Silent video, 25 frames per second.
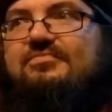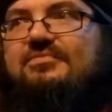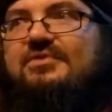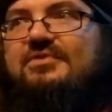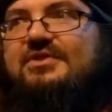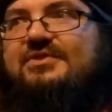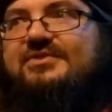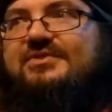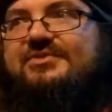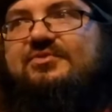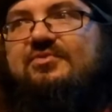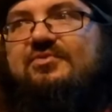
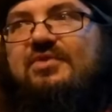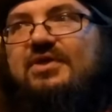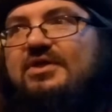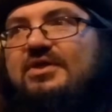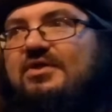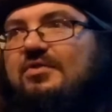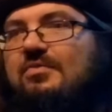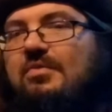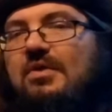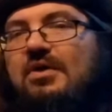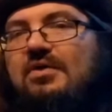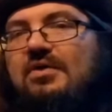as great a
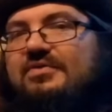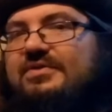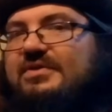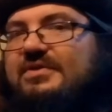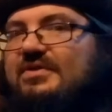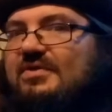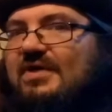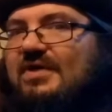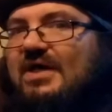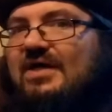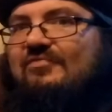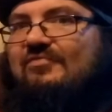quality
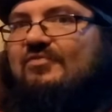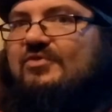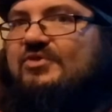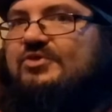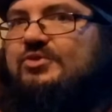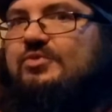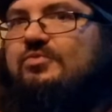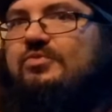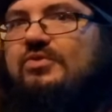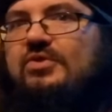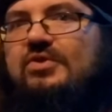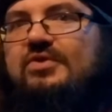of life as
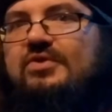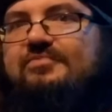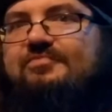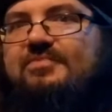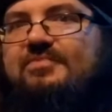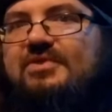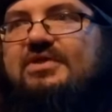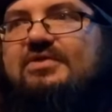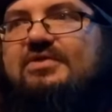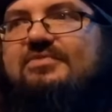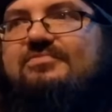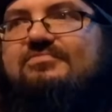you could
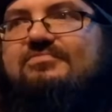be.